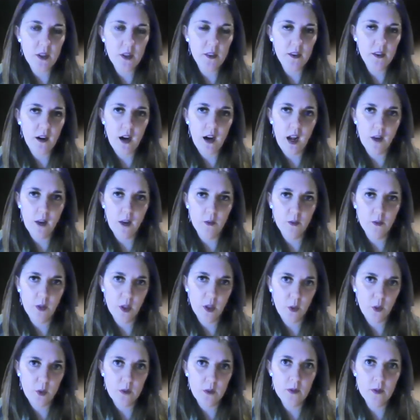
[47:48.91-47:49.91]
in there and, you
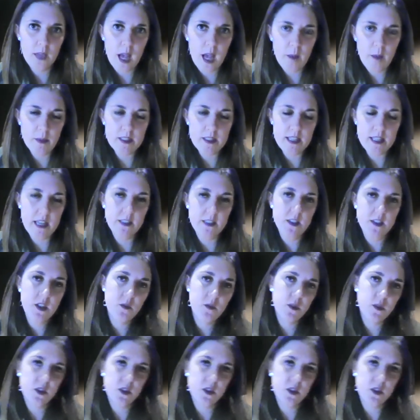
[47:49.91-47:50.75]
know, we'd be happy to answer them.